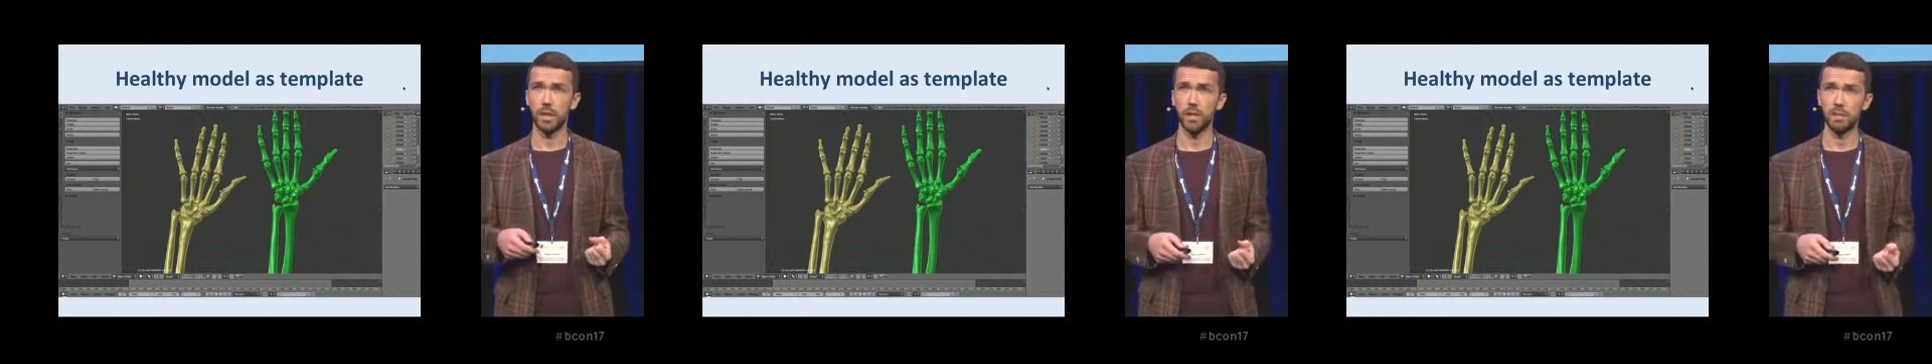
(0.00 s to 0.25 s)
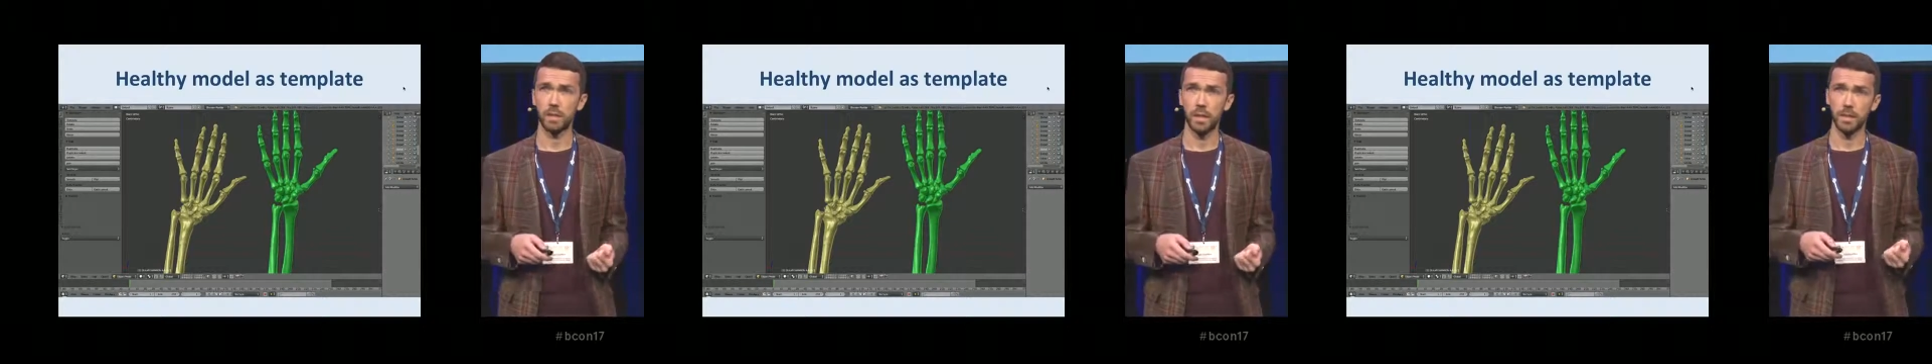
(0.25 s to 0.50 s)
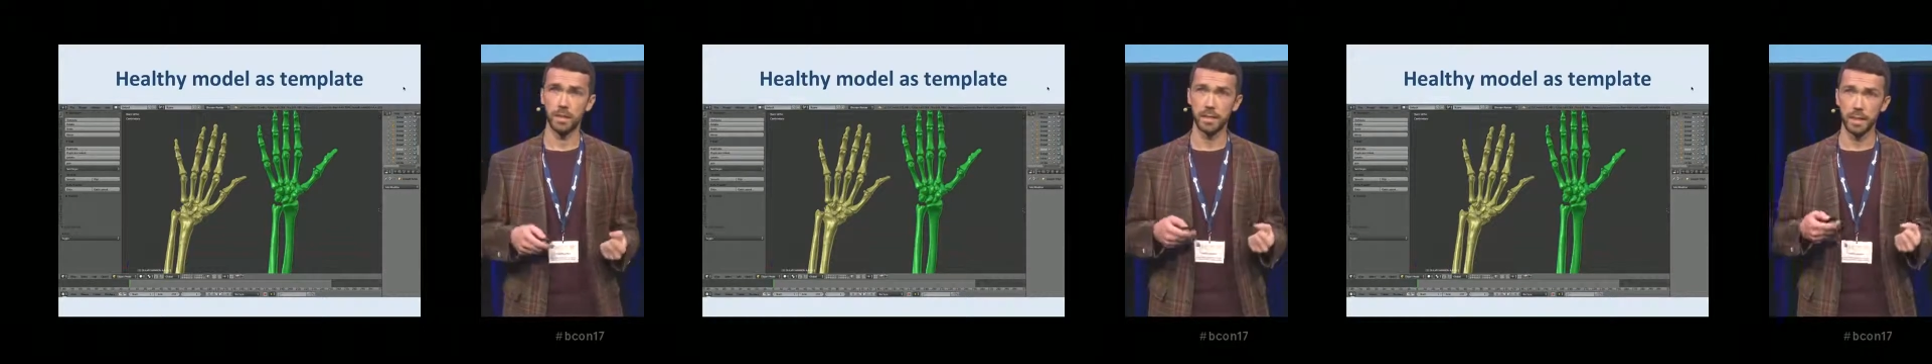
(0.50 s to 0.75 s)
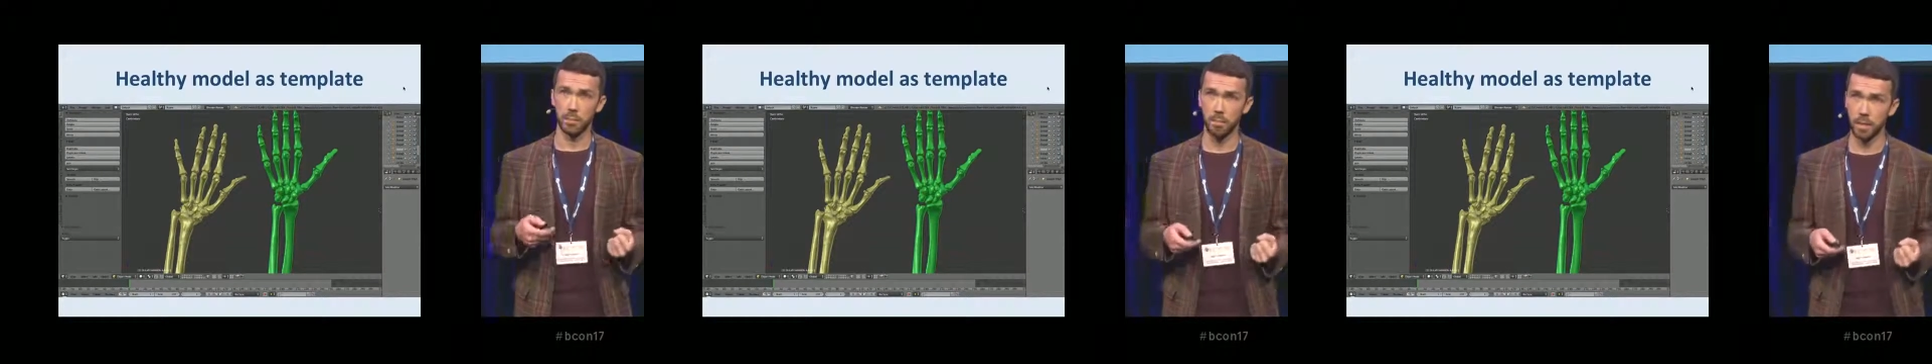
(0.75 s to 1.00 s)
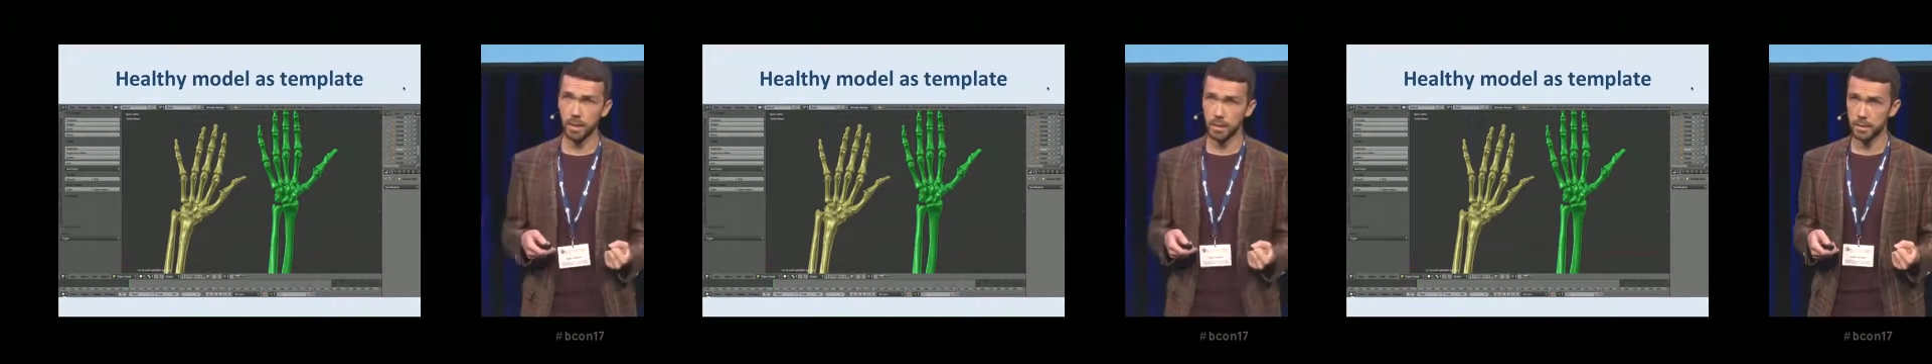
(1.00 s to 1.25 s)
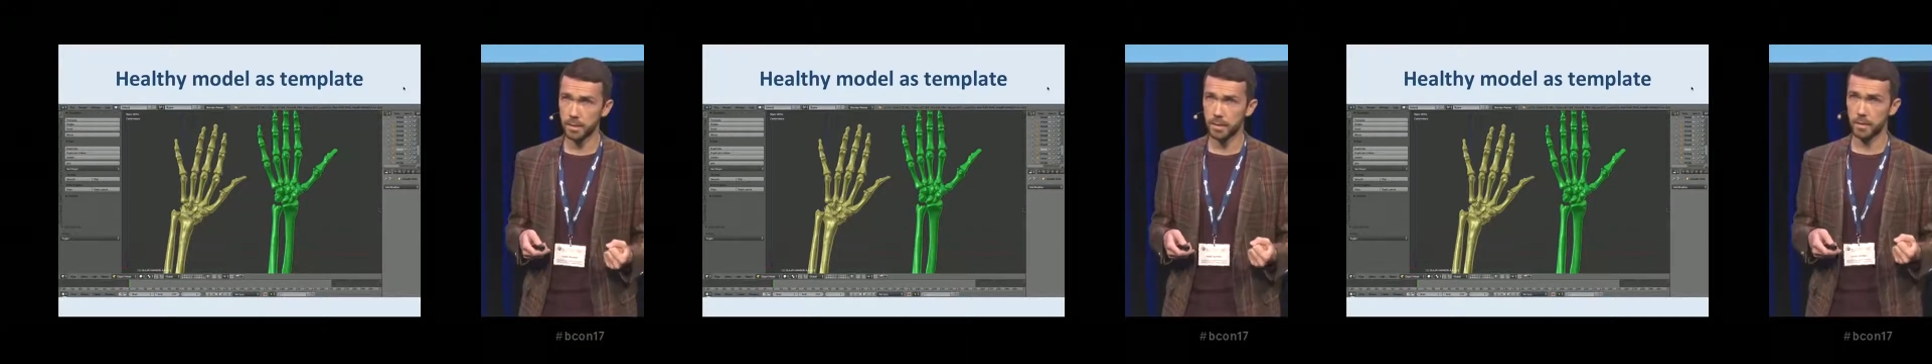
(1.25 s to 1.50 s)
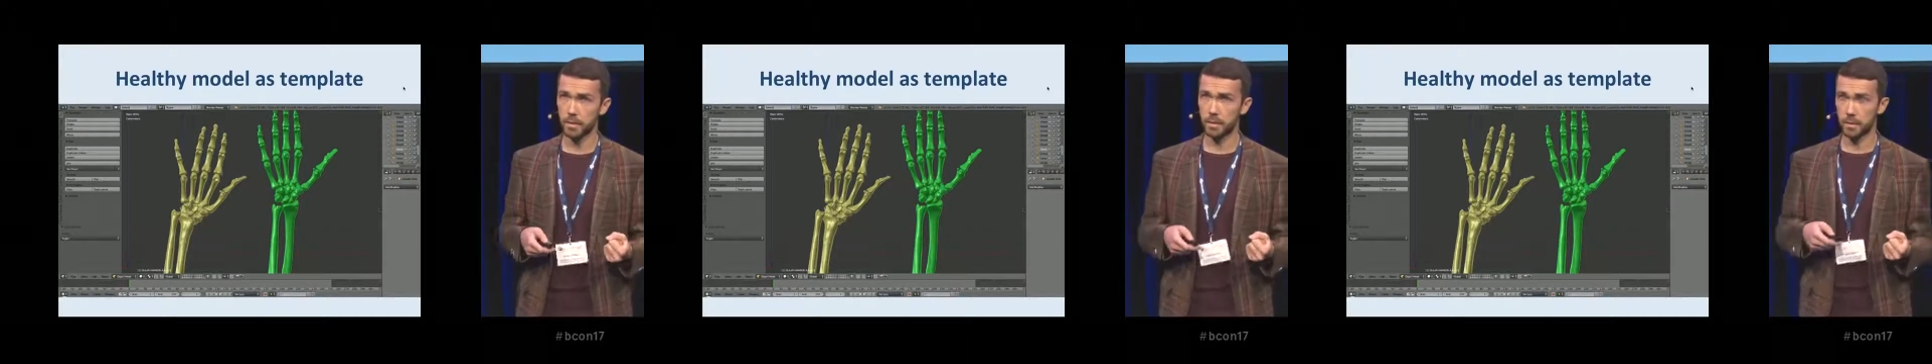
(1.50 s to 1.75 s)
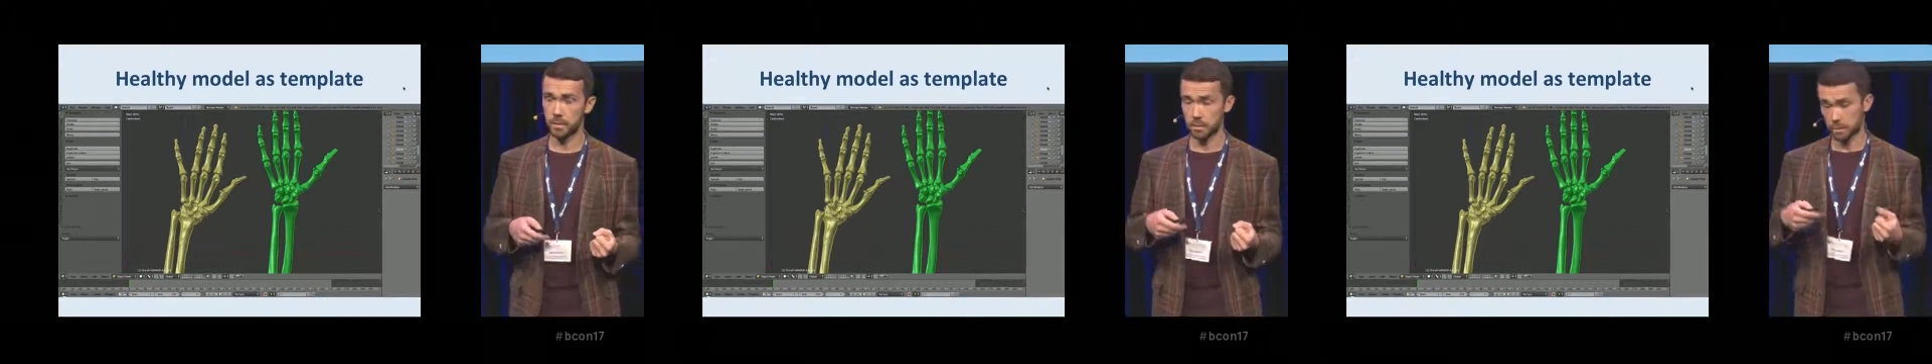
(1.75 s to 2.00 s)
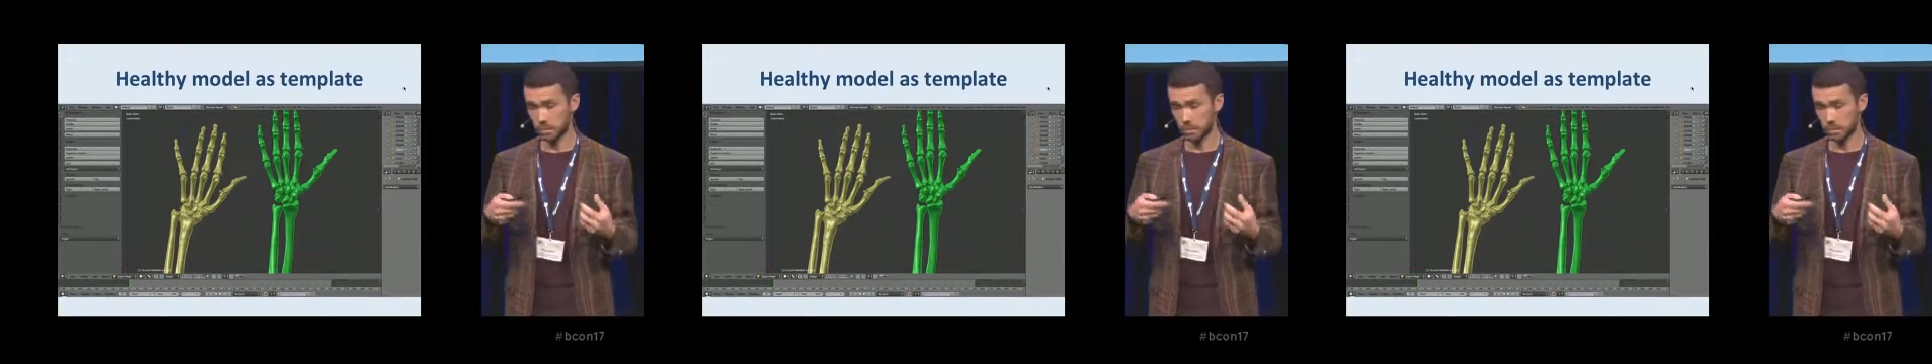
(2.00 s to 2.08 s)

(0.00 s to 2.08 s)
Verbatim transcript: as, as a template the,